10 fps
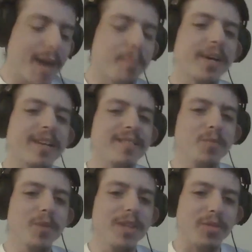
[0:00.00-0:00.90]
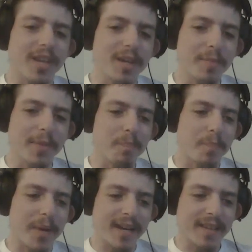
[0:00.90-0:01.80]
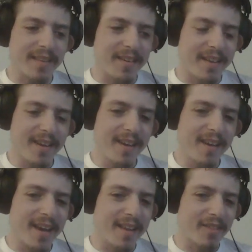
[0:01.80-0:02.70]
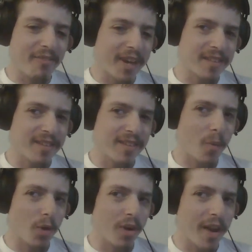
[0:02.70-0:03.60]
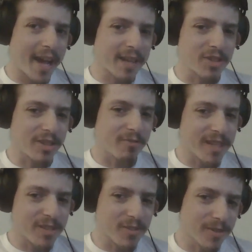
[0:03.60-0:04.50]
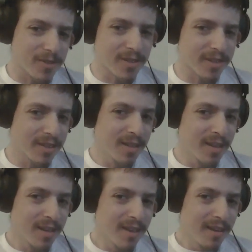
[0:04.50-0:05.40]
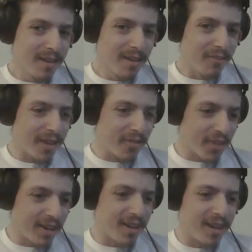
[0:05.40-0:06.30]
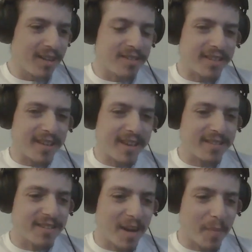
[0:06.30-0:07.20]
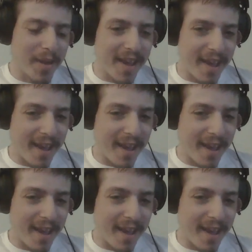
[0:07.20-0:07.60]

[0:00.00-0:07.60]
but when you think about back in the day and the fact that they weren't actually wrestlers, $500 a day is not bad.